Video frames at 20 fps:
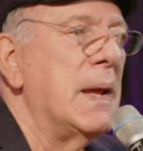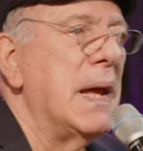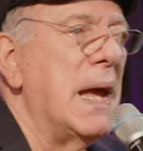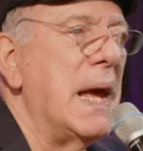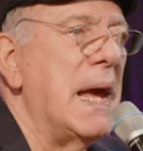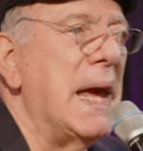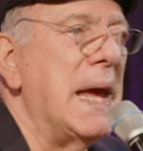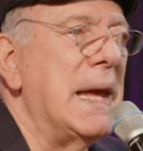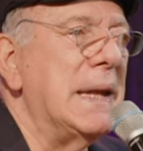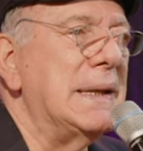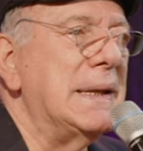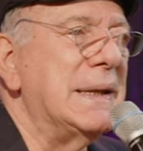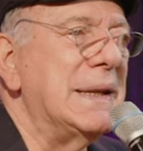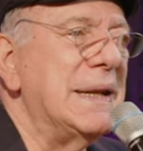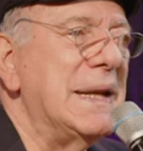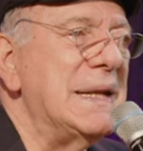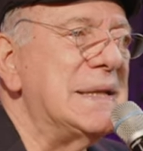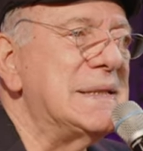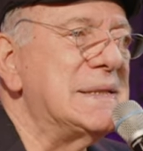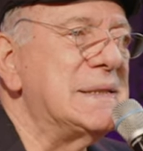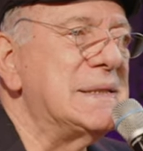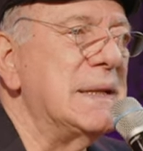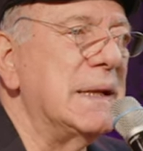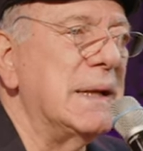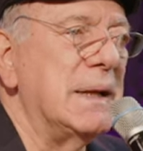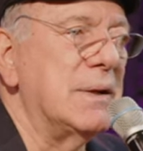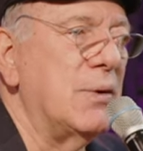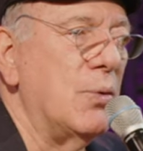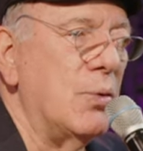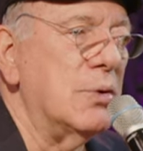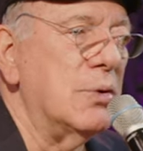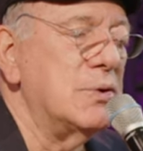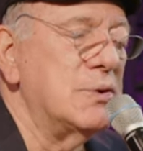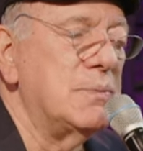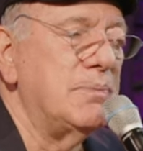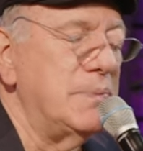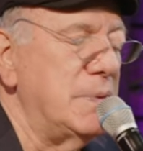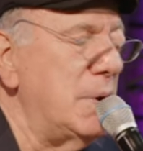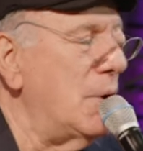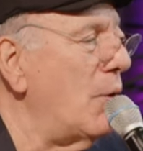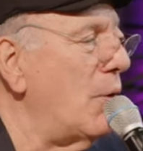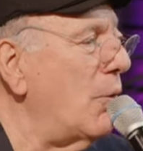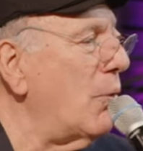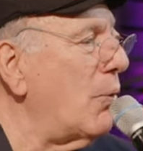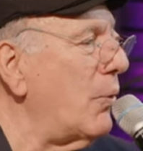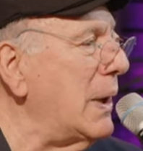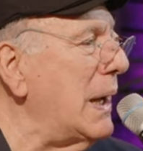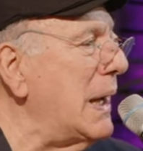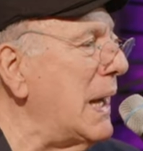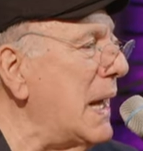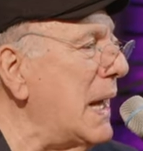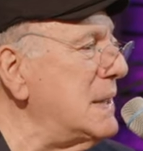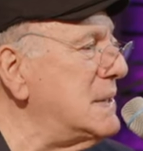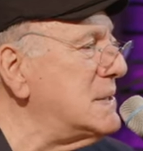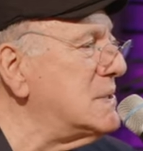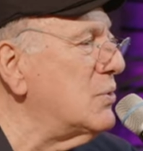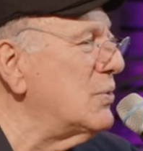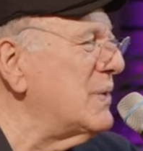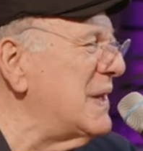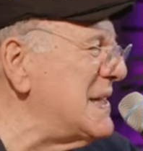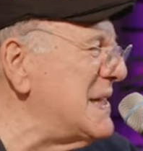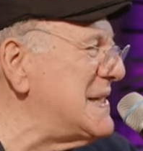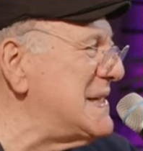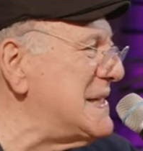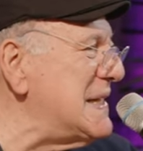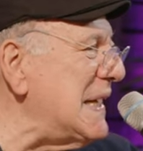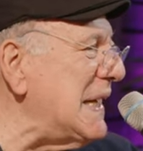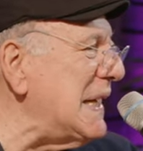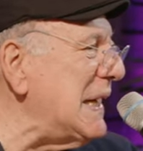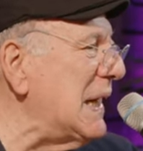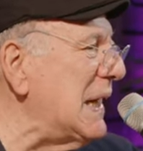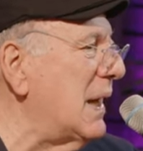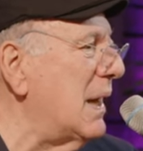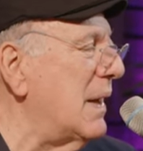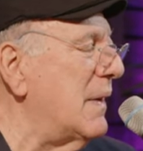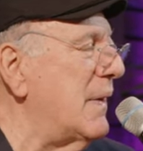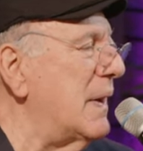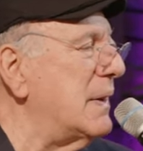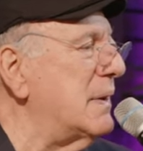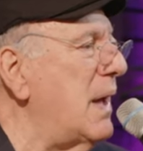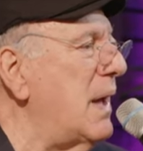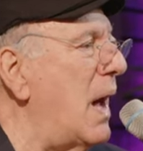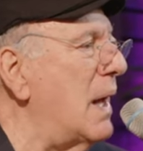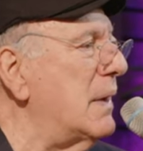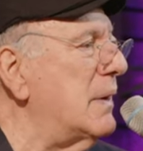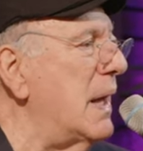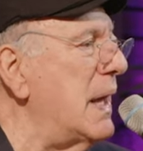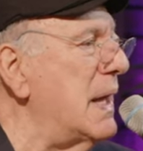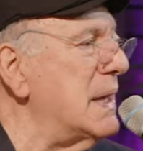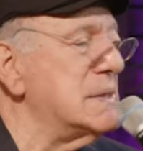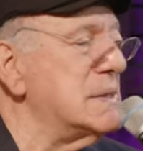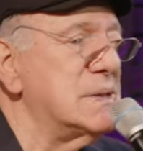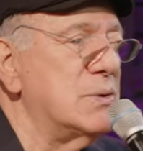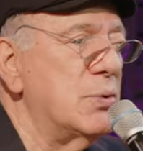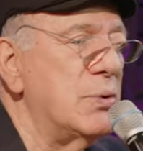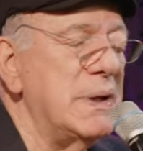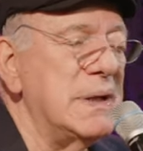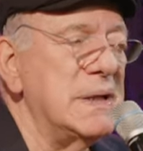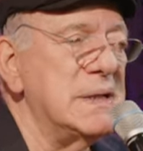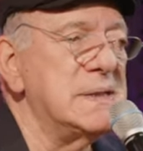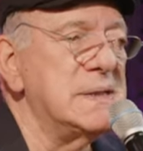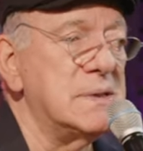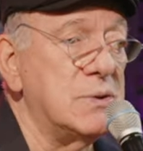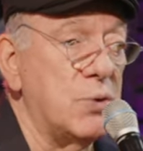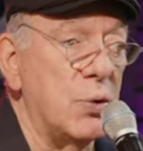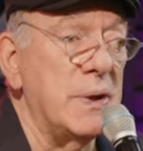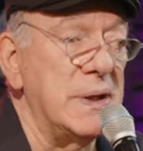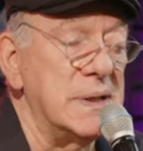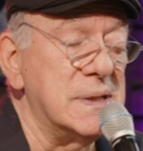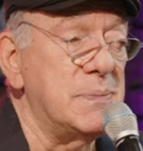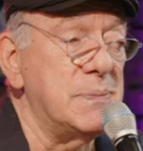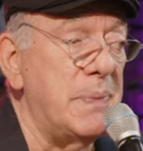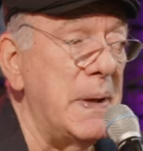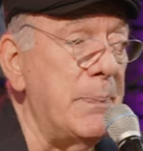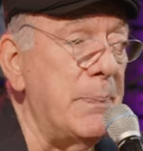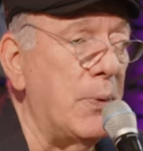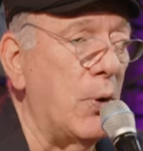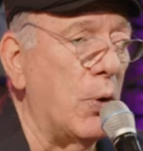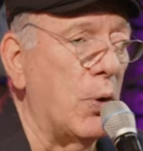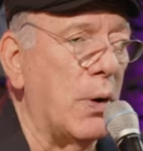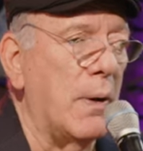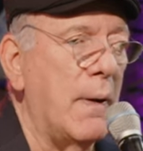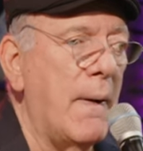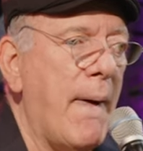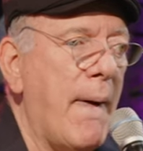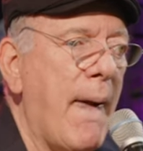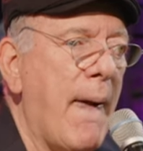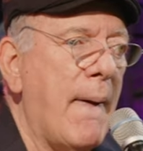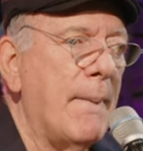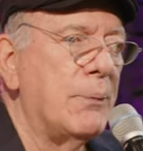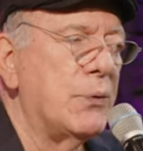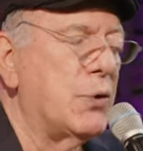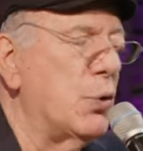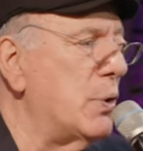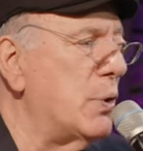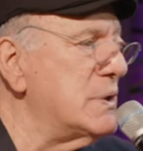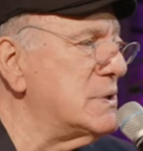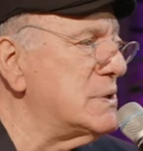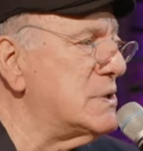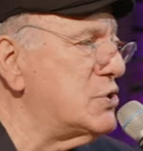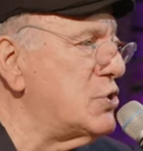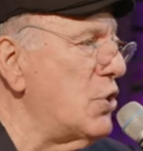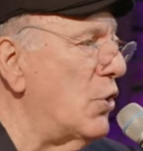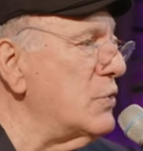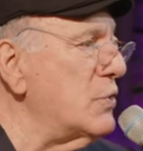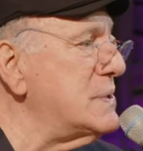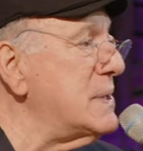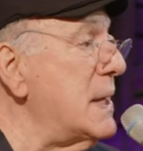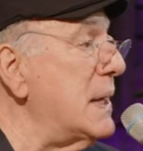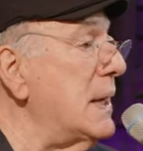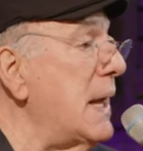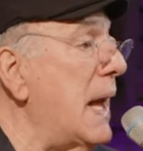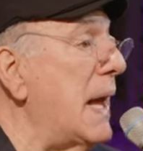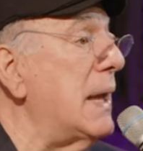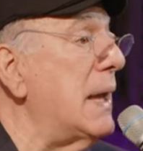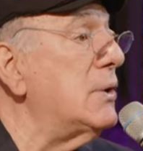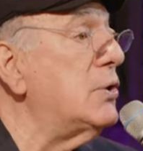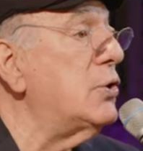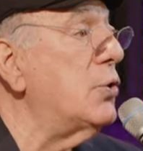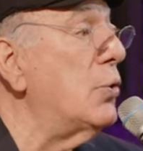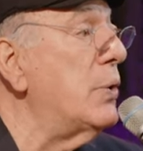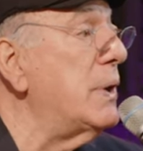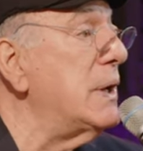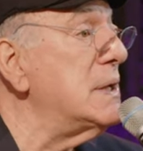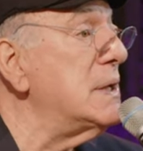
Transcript: And it's the word, relates to the zeal that God has to his people, to his chosen, and to